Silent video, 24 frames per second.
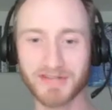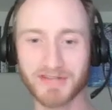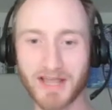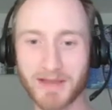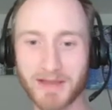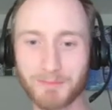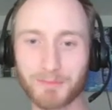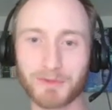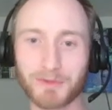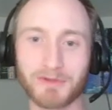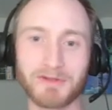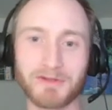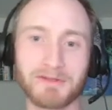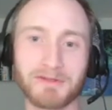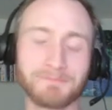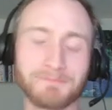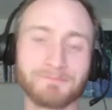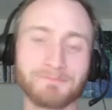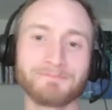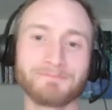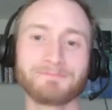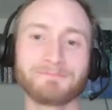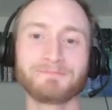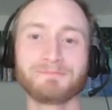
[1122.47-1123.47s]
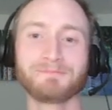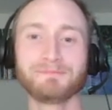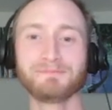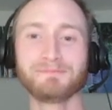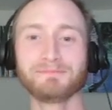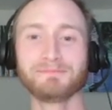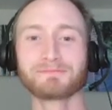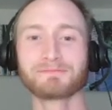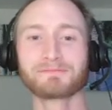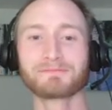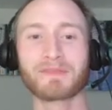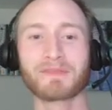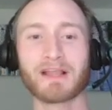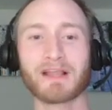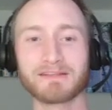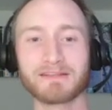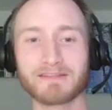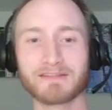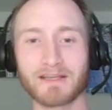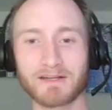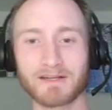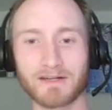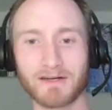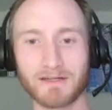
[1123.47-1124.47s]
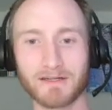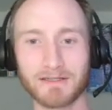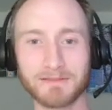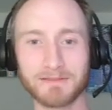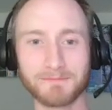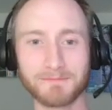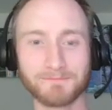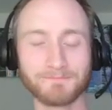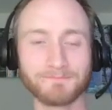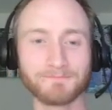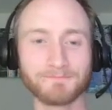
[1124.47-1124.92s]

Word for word: temple, as they call it.